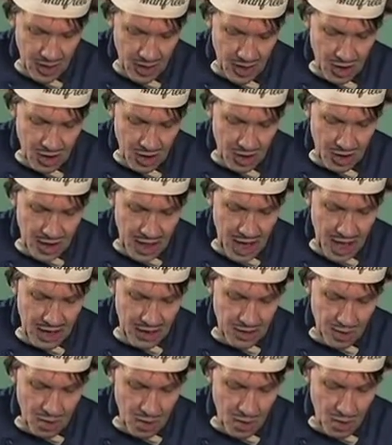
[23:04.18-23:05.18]
Look at
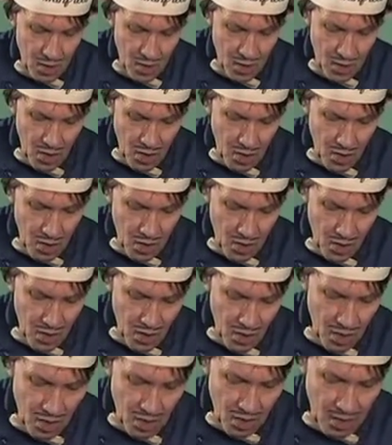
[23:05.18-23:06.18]
that.
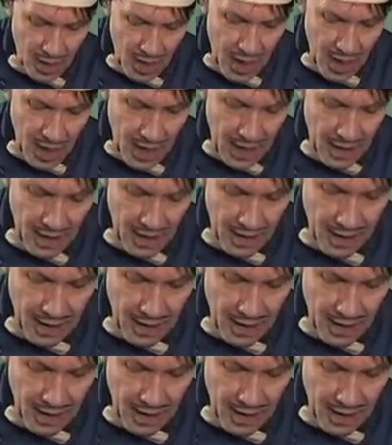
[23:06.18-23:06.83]
Oh, yeah.